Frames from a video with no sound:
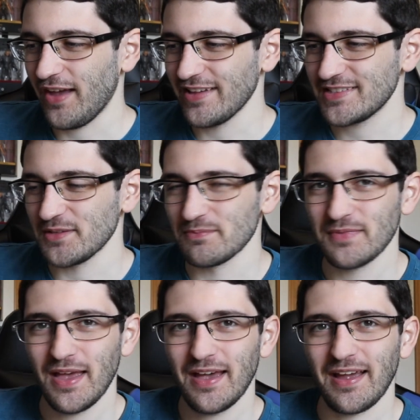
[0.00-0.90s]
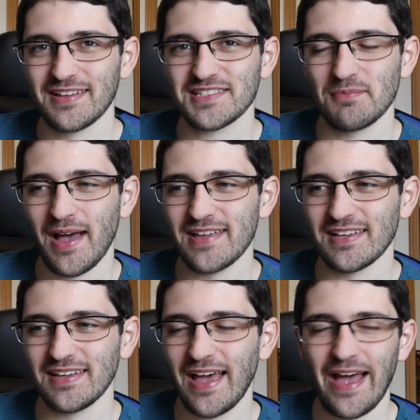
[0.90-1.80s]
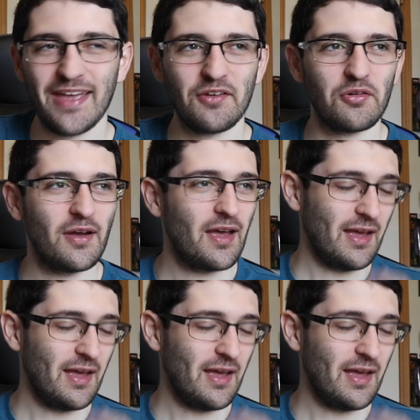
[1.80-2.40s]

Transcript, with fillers: custom customizing guy who